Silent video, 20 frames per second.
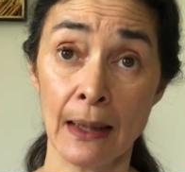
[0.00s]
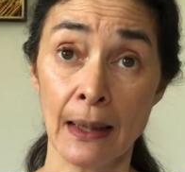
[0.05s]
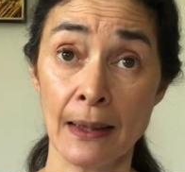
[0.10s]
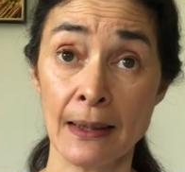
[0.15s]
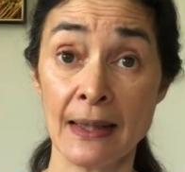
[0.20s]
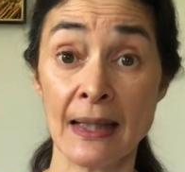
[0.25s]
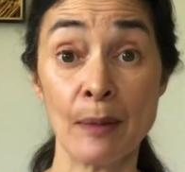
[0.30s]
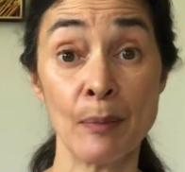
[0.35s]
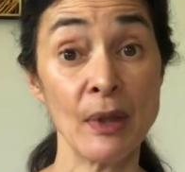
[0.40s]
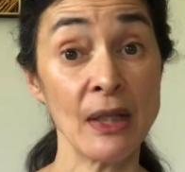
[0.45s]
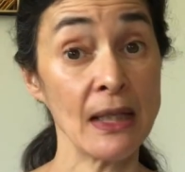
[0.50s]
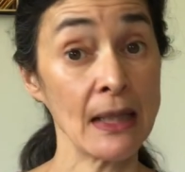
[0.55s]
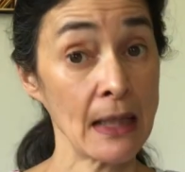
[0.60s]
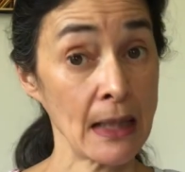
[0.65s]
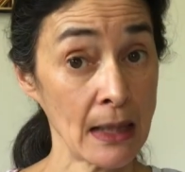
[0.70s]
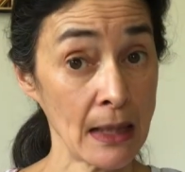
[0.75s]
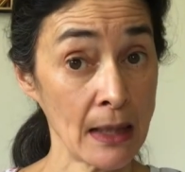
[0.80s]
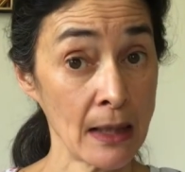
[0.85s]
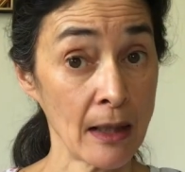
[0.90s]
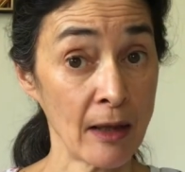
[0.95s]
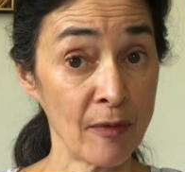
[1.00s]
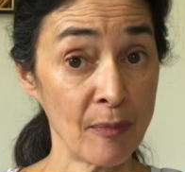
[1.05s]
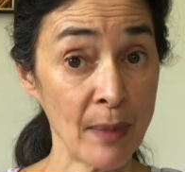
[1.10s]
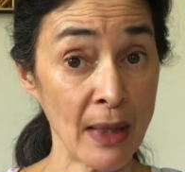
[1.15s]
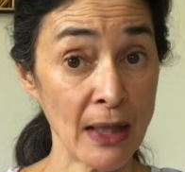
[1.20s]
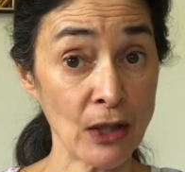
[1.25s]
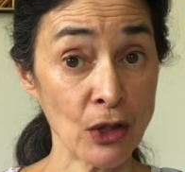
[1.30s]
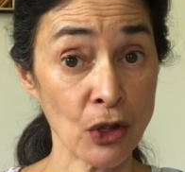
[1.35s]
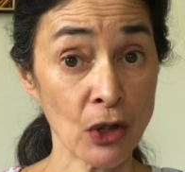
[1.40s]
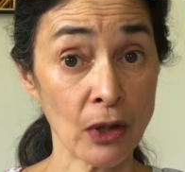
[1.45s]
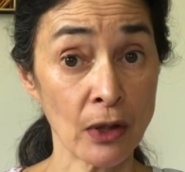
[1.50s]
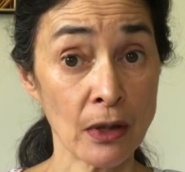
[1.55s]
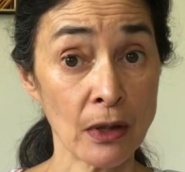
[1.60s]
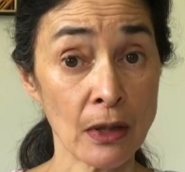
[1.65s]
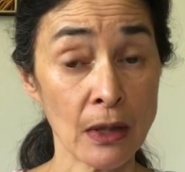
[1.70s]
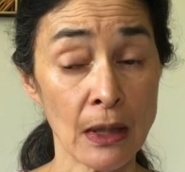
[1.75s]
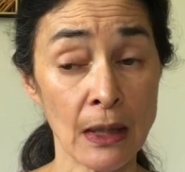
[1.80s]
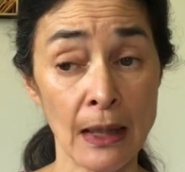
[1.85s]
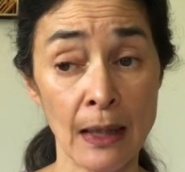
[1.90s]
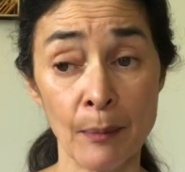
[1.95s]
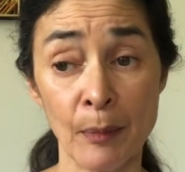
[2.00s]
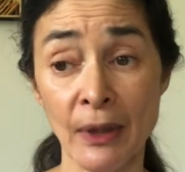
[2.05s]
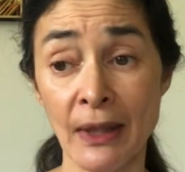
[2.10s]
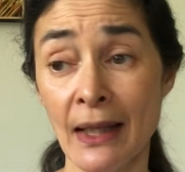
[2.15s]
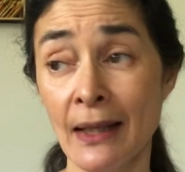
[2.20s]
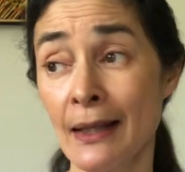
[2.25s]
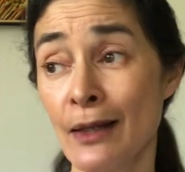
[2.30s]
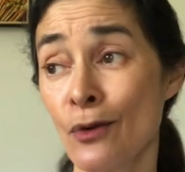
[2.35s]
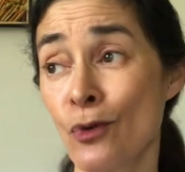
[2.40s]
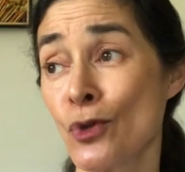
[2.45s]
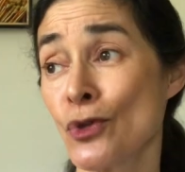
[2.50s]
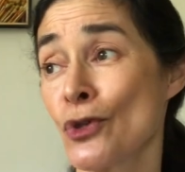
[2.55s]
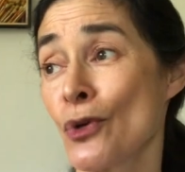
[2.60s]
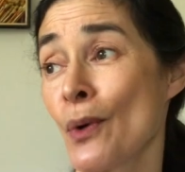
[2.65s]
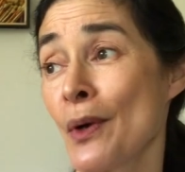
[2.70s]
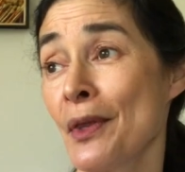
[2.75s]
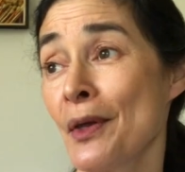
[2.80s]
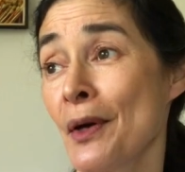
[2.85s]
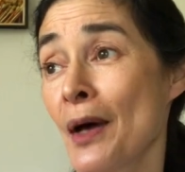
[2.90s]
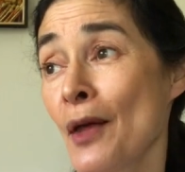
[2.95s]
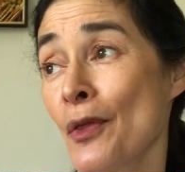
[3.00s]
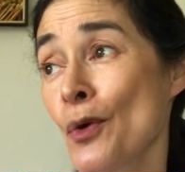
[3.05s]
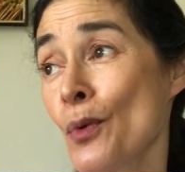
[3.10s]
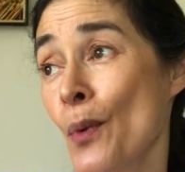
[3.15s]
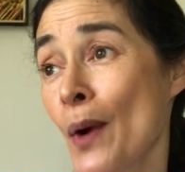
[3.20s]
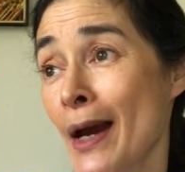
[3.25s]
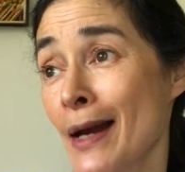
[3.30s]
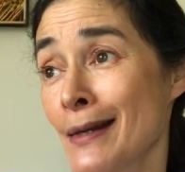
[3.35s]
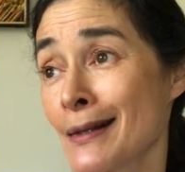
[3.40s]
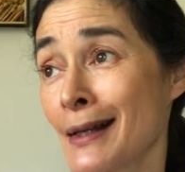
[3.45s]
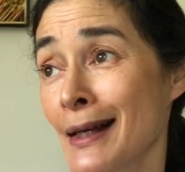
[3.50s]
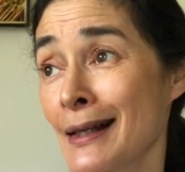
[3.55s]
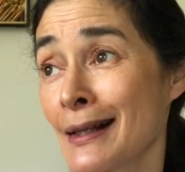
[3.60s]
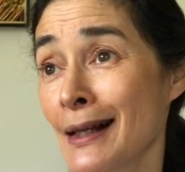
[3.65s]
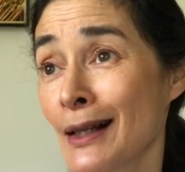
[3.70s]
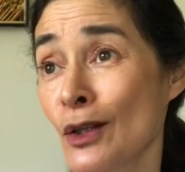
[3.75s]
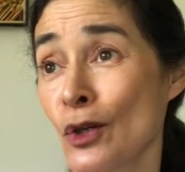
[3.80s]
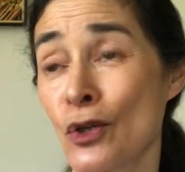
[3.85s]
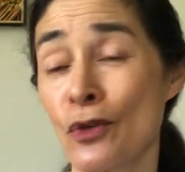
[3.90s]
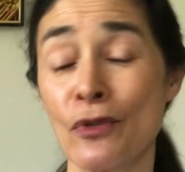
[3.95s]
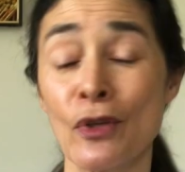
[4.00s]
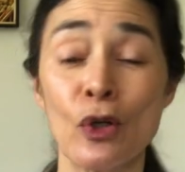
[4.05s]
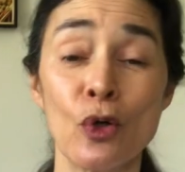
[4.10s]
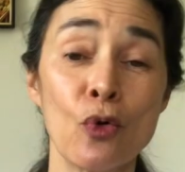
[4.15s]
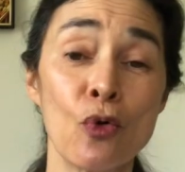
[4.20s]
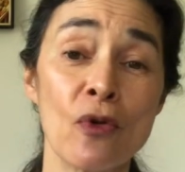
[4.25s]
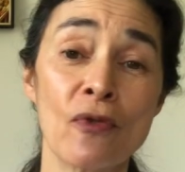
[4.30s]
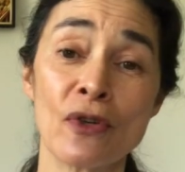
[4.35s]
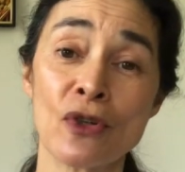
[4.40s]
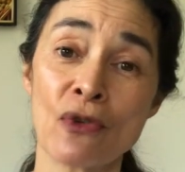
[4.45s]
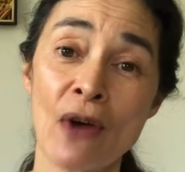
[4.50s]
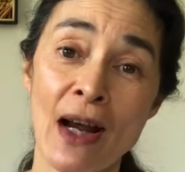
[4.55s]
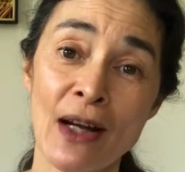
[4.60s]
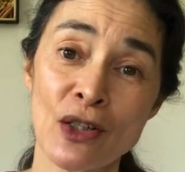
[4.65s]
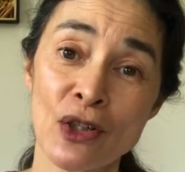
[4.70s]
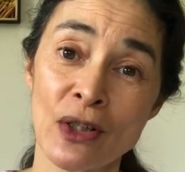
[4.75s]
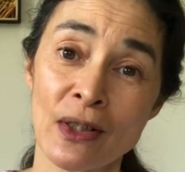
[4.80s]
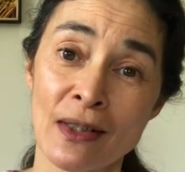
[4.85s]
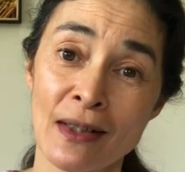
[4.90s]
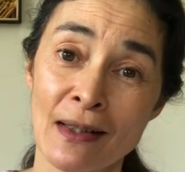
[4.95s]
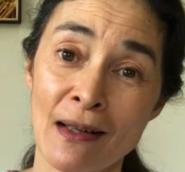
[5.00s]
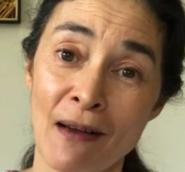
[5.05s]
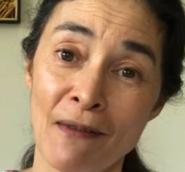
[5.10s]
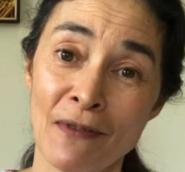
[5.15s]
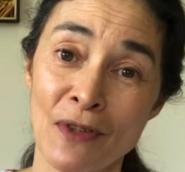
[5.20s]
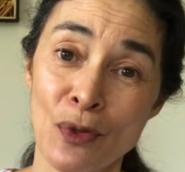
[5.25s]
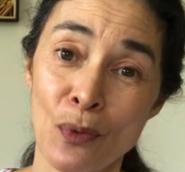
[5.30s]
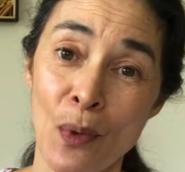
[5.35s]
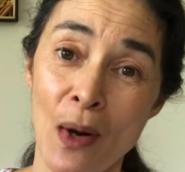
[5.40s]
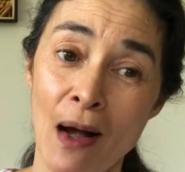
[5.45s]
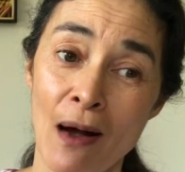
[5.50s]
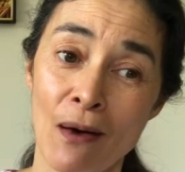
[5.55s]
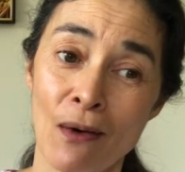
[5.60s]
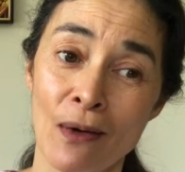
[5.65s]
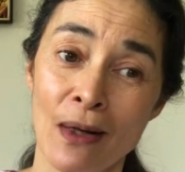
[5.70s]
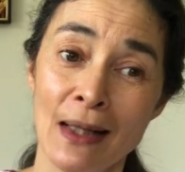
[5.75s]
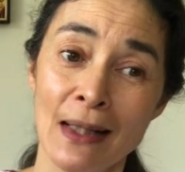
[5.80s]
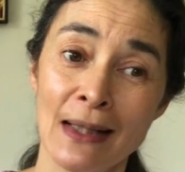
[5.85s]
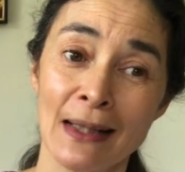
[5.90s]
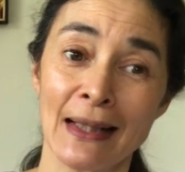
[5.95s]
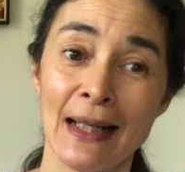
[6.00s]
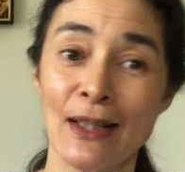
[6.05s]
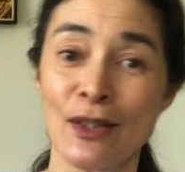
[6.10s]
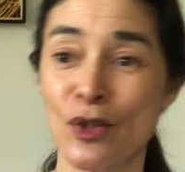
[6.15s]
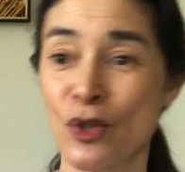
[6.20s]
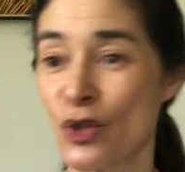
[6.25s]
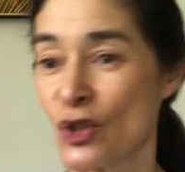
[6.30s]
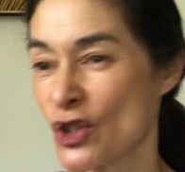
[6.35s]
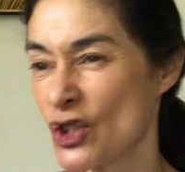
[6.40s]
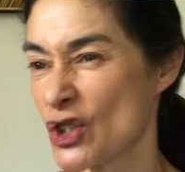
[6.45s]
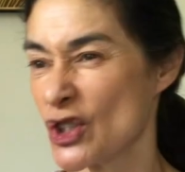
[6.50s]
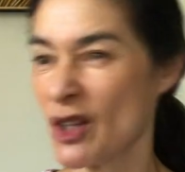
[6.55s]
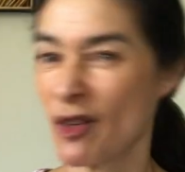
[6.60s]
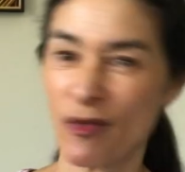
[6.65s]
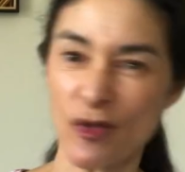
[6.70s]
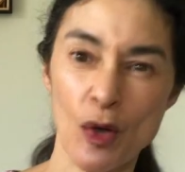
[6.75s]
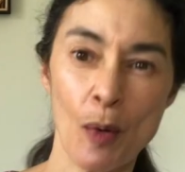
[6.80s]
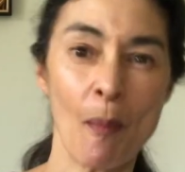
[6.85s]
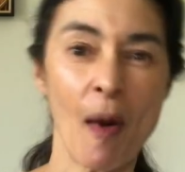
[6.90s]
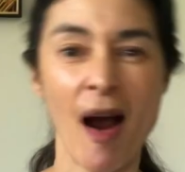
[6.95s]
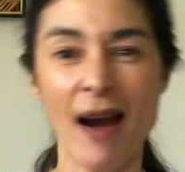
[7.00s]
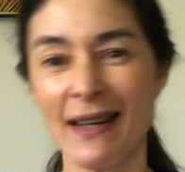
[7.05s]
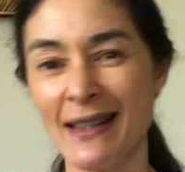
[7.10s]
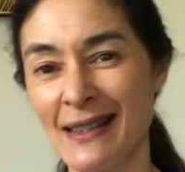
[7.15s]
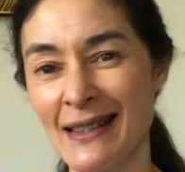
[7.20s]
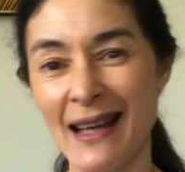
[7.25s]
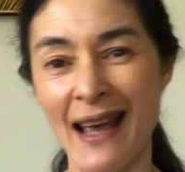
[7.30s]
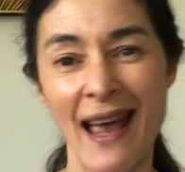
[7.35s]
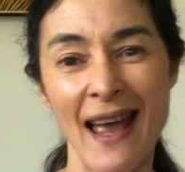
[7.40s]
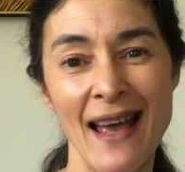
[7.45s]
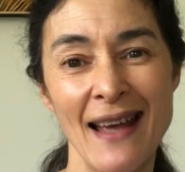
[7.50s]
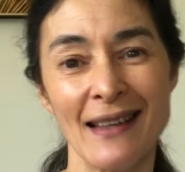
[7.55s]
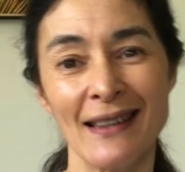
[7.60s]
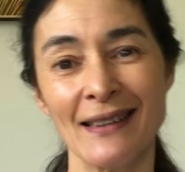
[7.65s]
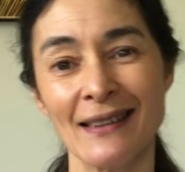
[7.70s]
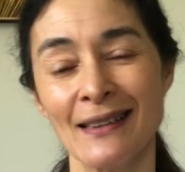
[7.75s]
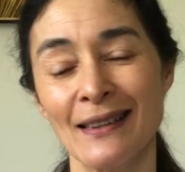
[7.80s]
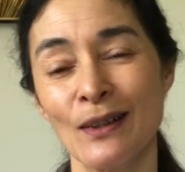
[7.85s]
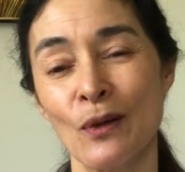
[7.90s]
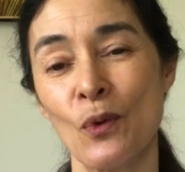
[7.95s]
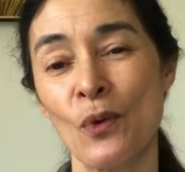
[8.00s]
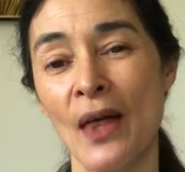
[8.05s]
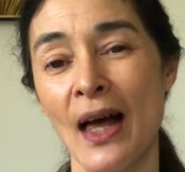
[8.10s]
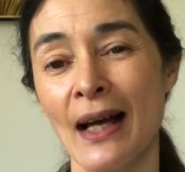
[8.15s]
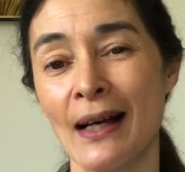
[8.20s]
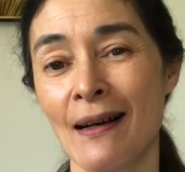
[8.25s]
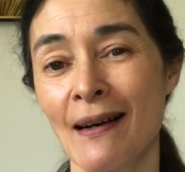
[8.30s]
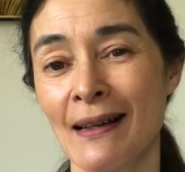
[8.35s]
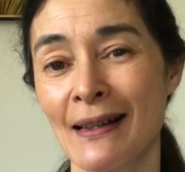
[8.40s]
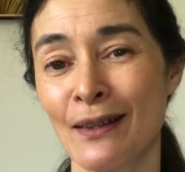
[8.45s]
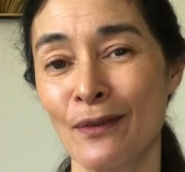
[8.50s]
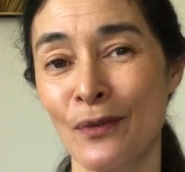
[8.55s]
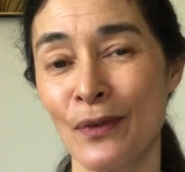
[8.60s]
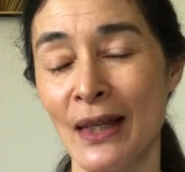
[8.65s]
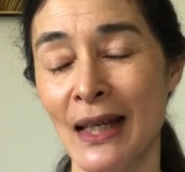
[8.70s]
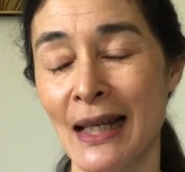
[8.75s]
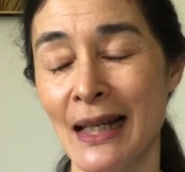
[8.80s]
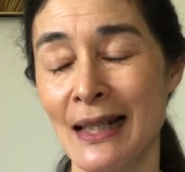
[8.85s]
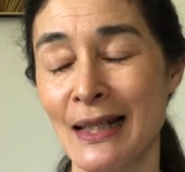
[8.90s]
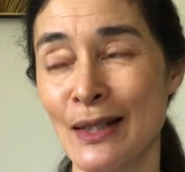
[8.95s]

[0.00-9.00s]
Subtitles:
CBT I've mentioned. But then there are also other ways, like a lot of the law of attraction stuff as well, gets you to shift your mindset and all that kind of thing.